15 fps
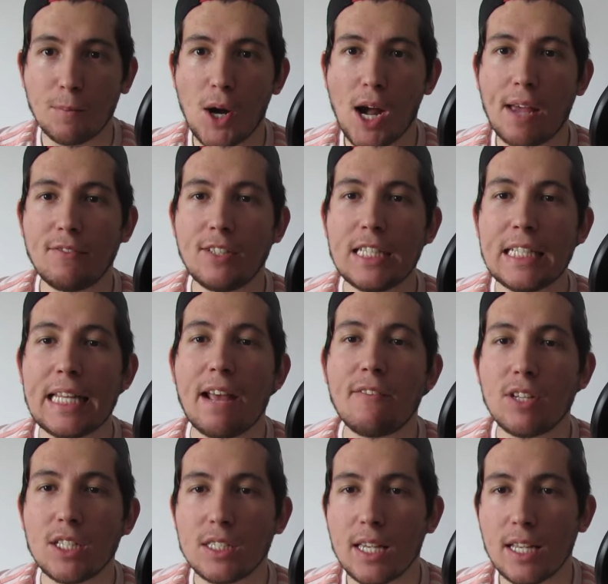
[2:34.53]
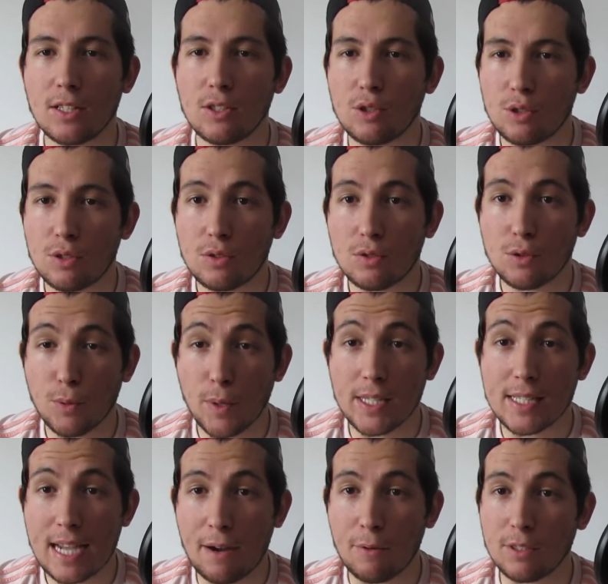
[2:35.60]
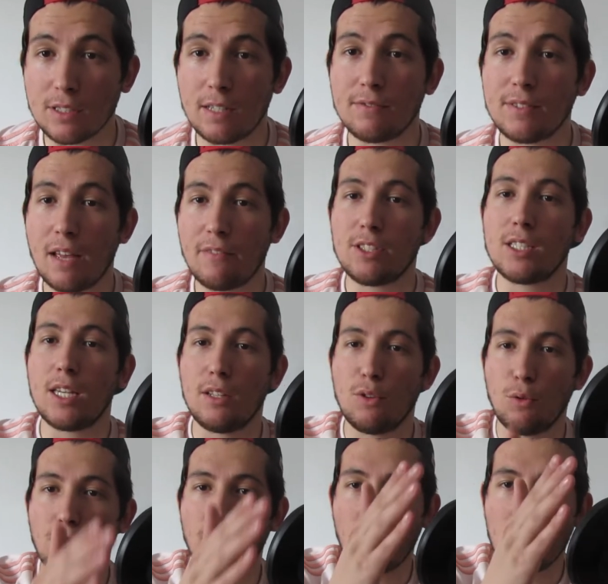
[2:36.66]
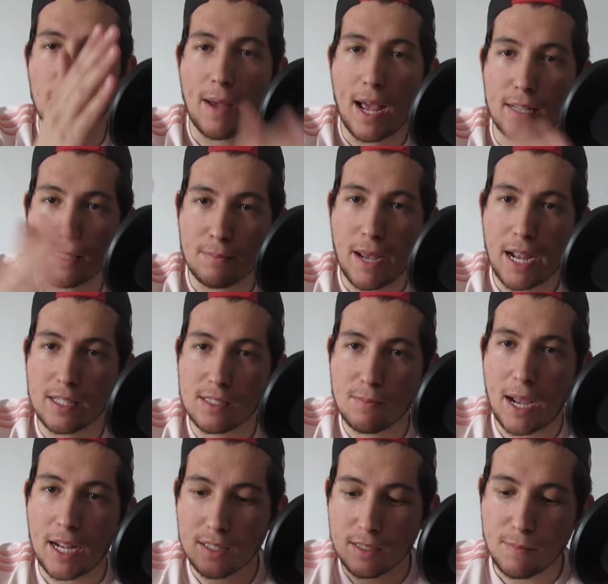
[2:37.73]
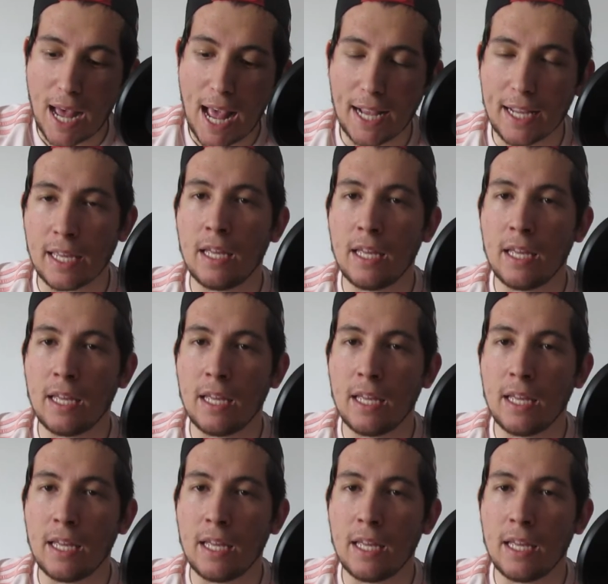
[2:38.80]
But I've never seen Twin Towers. I've never seen all three back to back to back to back.